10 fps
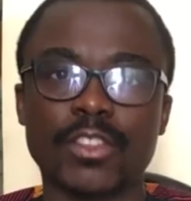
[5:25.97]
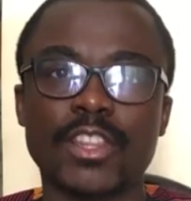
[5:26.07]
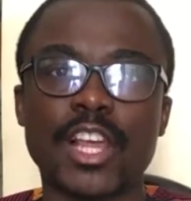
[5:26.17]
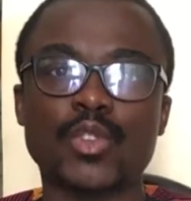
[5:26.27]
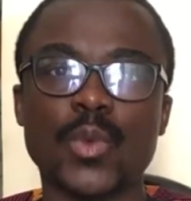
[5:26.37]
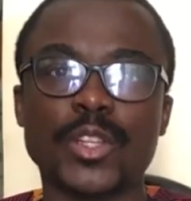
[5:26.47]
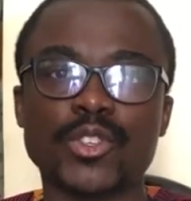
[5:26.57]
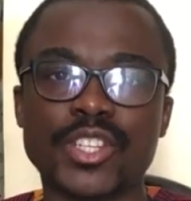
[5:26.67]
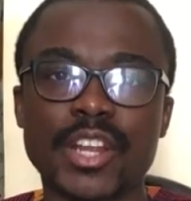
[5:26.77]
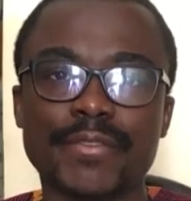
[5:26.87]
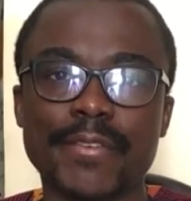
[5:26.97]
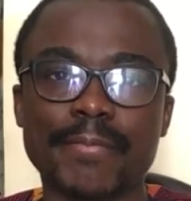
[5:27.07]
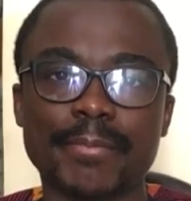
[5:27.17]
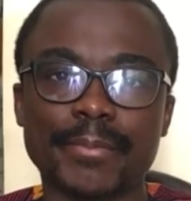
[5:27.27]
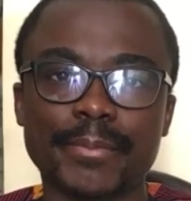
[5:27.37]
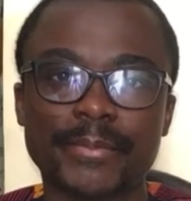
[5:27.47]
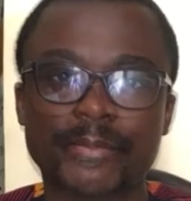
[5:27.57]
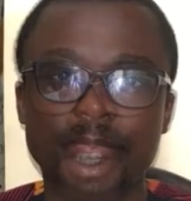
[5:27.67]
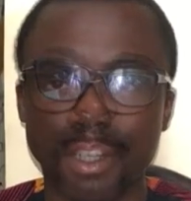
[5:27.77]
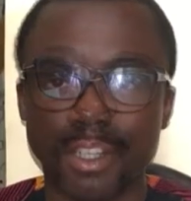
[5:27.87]
That's where to start from.
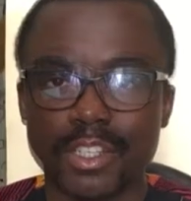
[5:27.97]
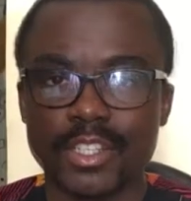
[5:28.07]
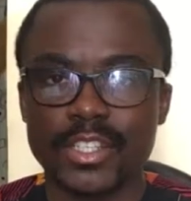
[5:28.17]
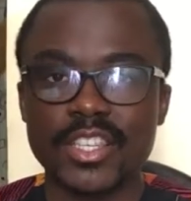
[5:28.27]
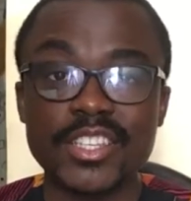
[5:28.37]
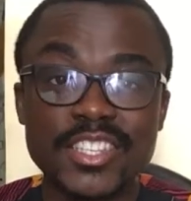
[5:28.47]
This